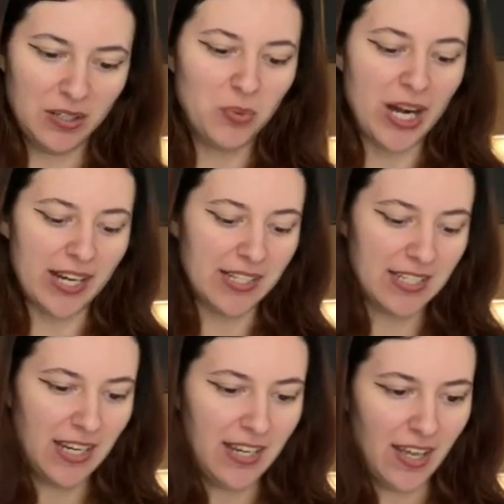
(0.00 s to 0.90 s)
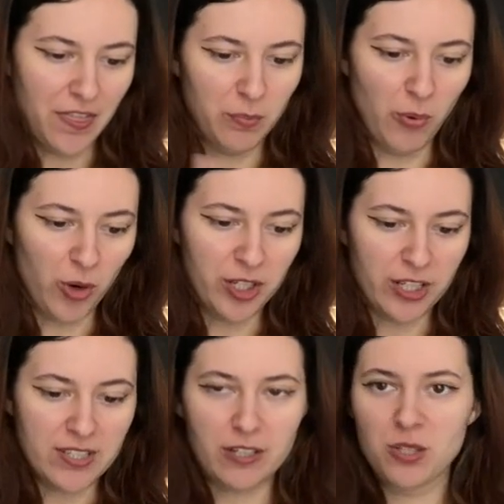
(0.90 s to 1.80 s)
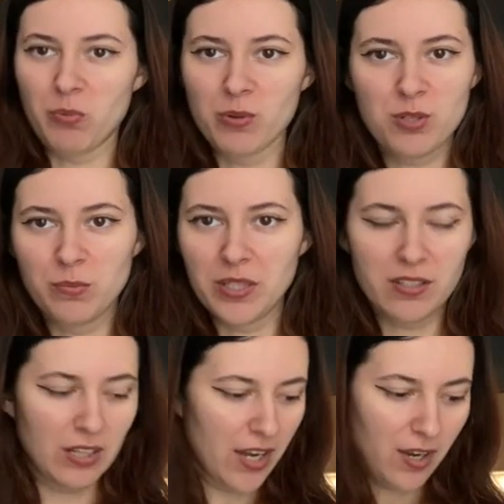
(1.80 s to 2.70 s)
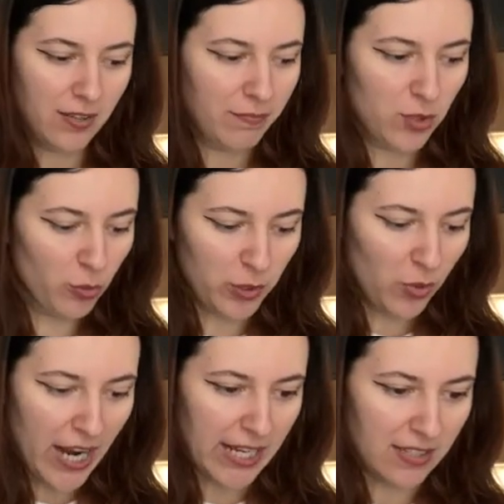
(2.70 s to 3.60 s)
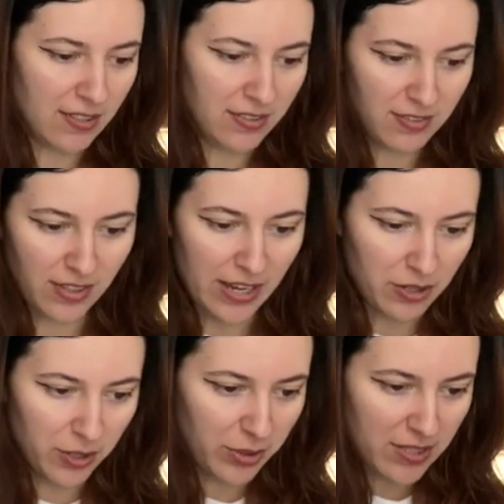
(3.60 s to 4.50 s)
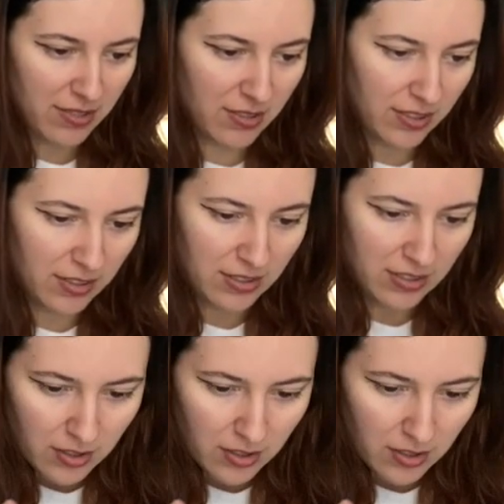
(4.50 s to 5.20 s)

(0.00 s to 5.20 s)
white and the borders are supposed to be super white. I don't know what's the...